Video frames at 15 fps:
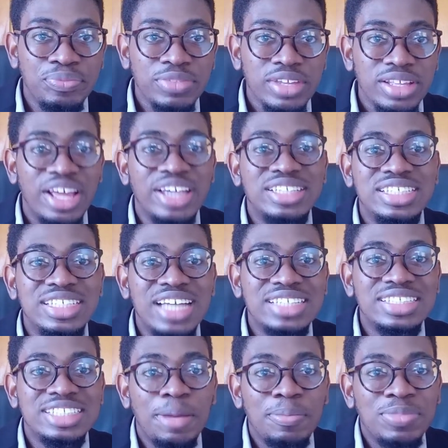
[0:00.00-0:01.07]
Now you see, that's
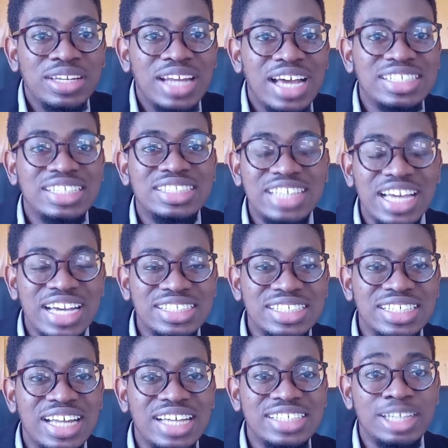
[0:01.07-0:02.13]
something that is enticing,
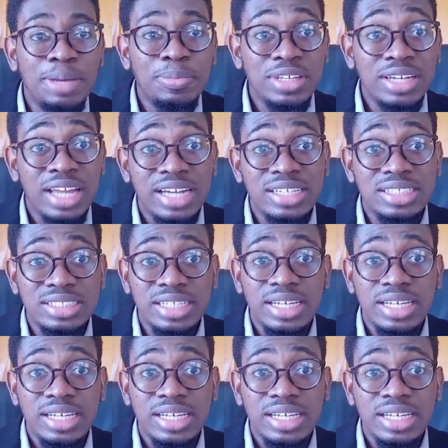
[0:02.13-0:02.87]
that's something that is